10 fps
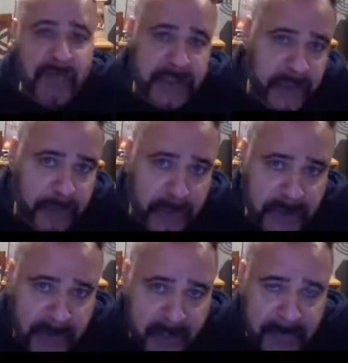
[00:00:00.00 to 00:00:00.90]
Revelation
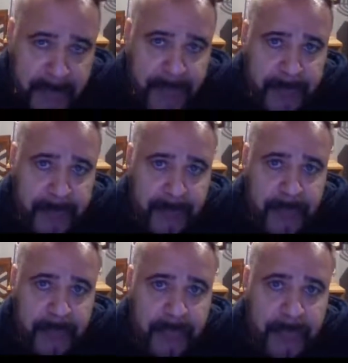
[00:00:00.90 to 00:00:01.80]
13:11.
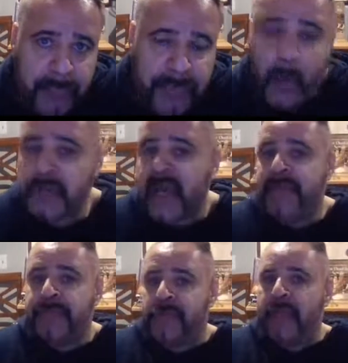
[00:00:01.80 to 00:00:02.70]
Those are
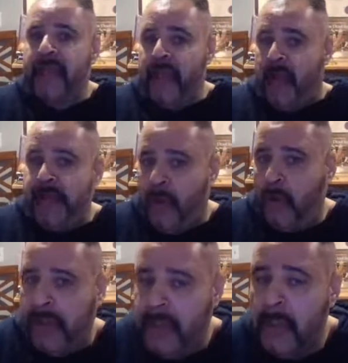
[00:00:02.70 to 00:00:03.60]
the three
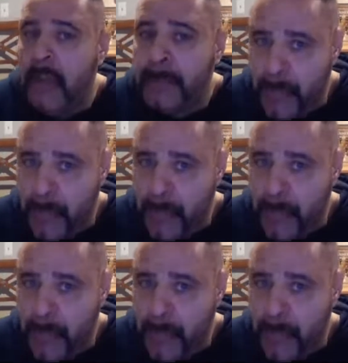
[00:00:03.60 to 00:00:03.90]
unholy